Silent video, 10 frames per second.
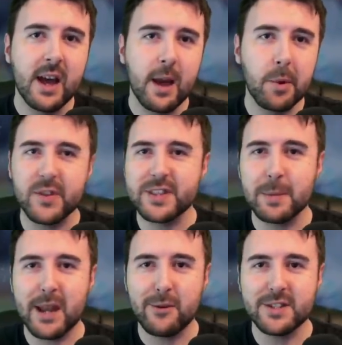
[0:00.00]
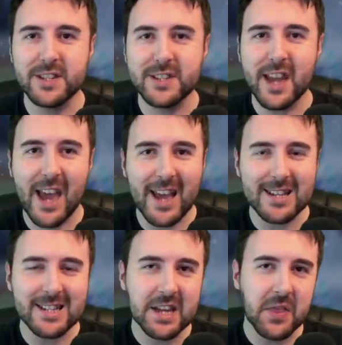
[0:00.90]
But the similarities
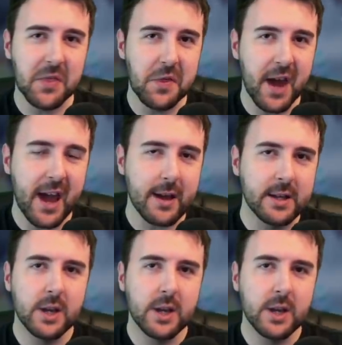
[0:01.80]
end there.